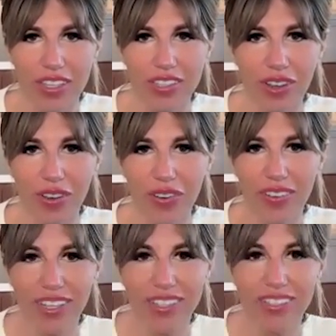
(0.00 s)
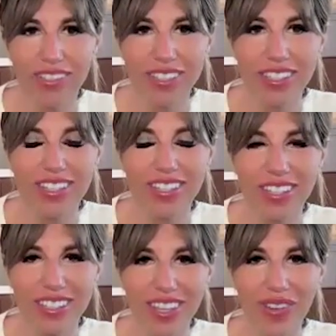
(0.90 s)
So it's it's a
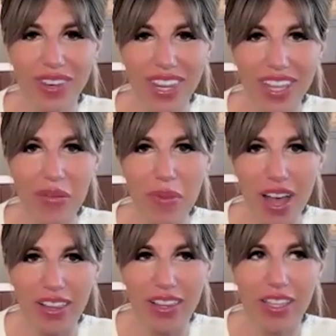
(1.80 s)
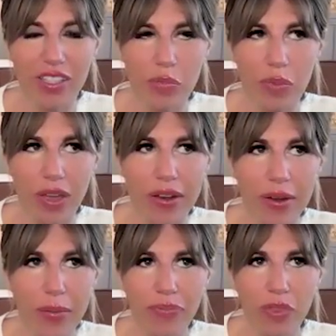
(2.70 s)
it's a unique balance, but
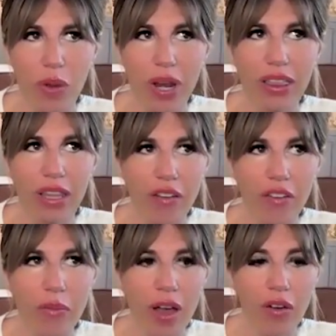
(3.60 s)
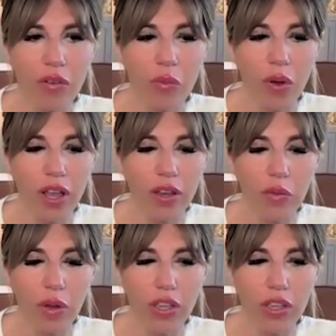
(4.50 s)
what I love about what
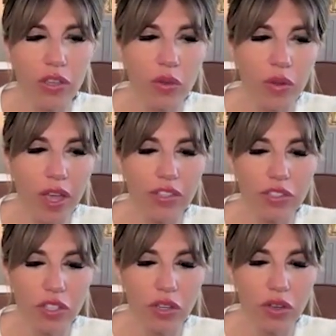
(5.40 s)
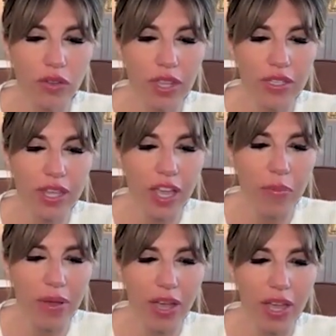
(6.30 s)
what you guys do and the
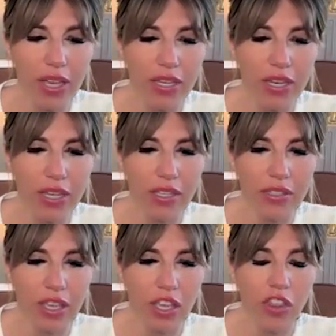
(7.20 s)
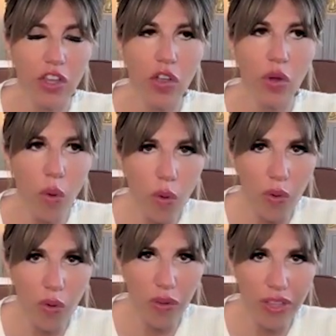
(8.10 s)
tech behind it is the
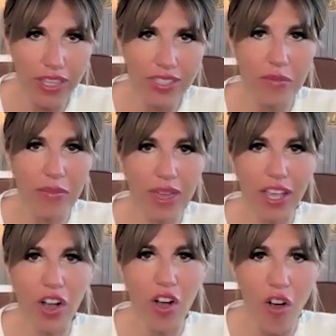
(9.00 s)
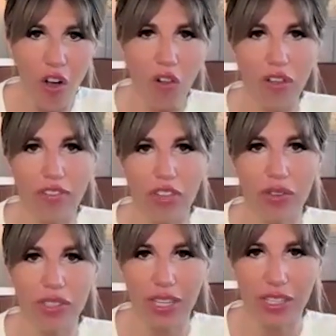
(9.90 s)
goal is to make all of
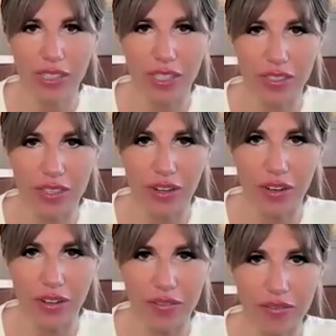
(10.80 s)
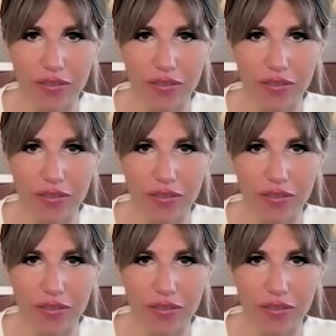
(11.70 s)
those things easier.